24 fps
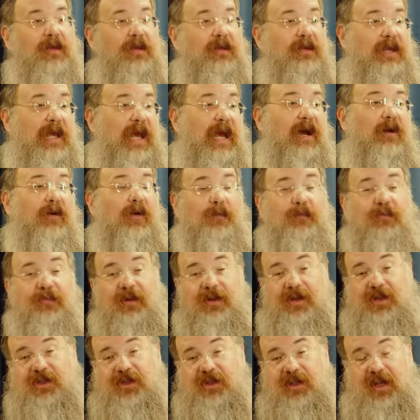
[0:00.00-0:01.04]
now
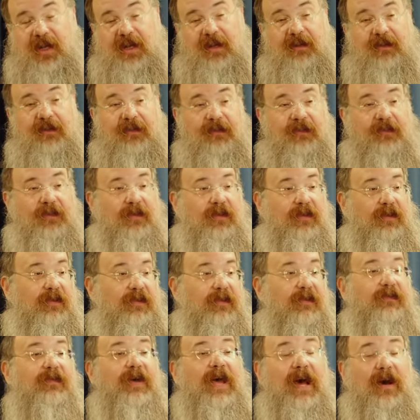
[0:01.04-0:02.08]
appreciates
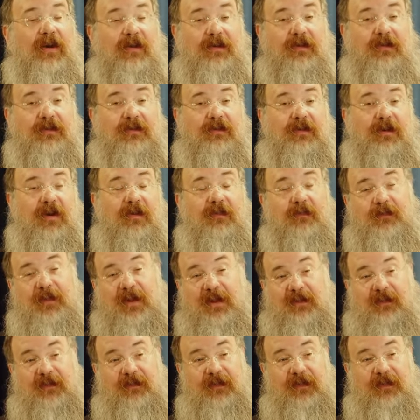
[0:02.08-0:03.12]
the value of
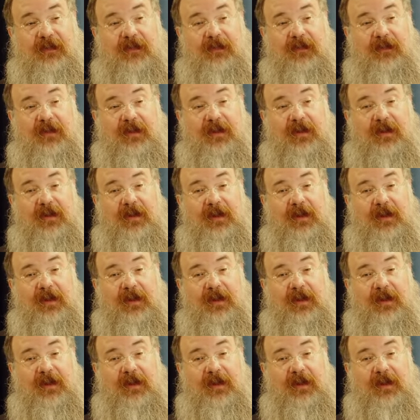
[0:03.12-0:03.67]
mitzvahs